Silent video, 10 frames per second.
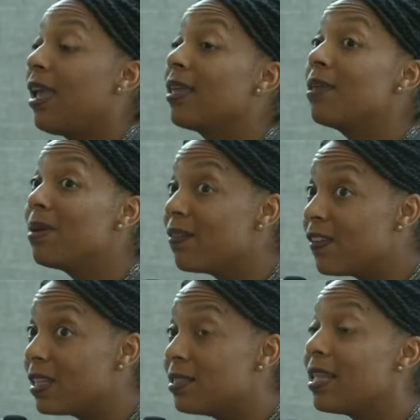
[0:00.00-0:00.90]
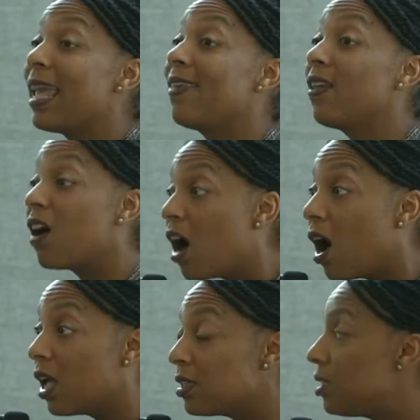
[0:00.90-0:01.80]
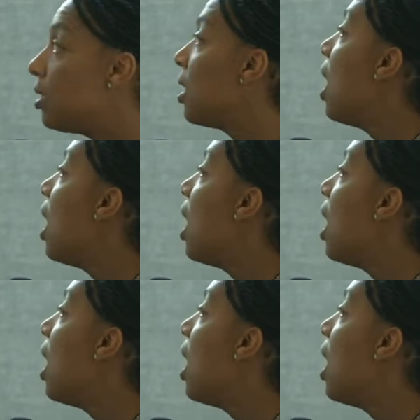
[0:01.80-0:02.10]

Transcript: and the benefits and the costs